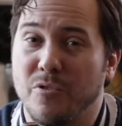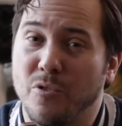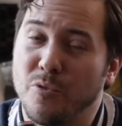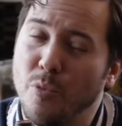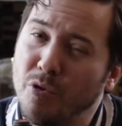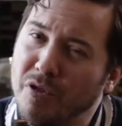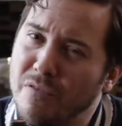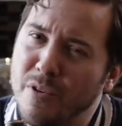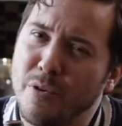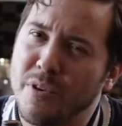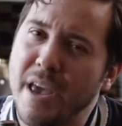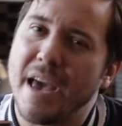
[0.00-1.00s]
So it's mostly
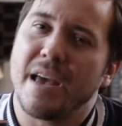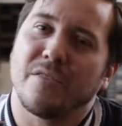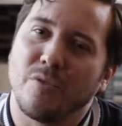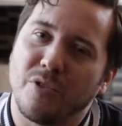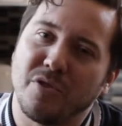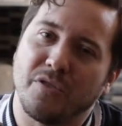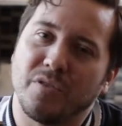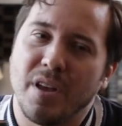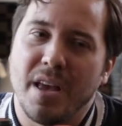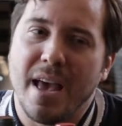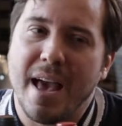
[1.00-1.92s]
Viognier. So it just